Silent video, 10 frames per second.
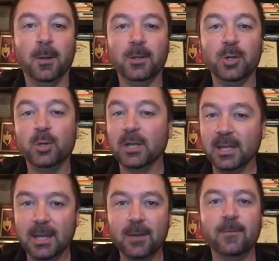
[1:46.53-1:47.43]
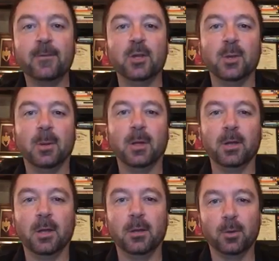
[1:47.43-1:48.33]
You could give
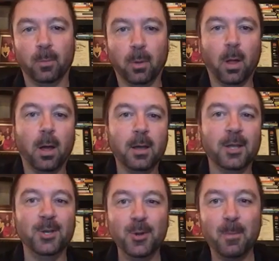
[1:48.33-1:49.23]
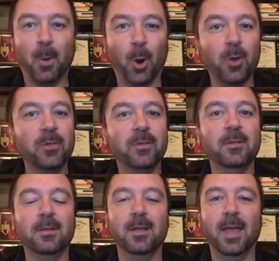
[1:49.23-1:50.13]
your blog a new birth.
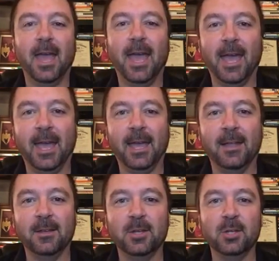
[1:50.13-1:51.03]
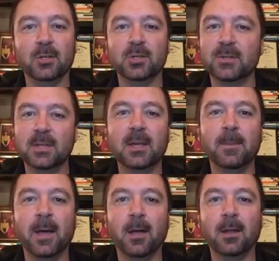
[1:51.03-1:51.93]
And just think
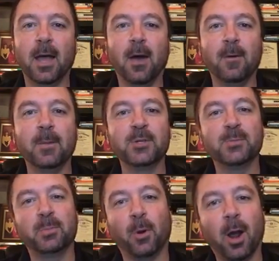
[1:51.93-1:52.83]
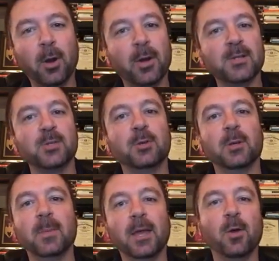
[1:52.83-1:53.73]
about how much progress you
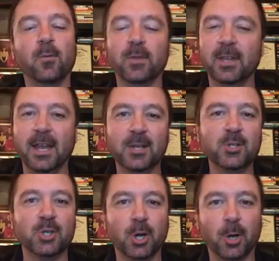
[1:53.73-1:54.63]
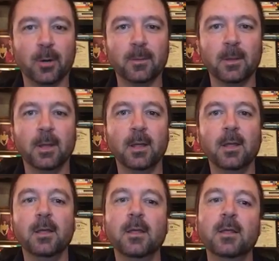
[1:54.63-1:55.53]
could make over the next year.
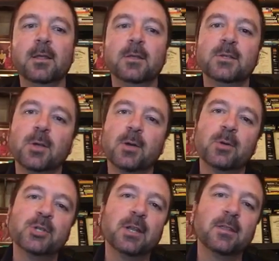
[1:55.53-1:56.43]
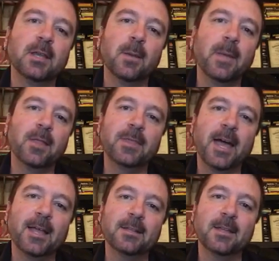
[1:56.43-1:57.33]
So I want you to think about
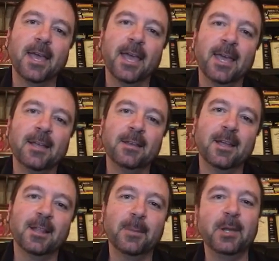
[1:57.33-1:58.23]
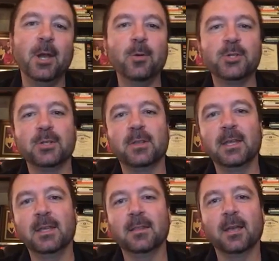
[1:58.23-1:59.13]
that, and let me know what you
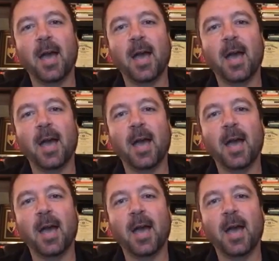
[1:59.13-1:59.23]
think in the